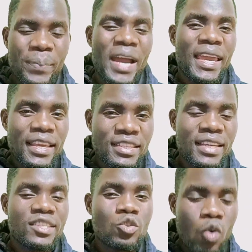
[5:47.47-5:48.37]
package
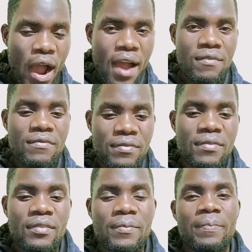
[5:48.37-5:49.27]
that you have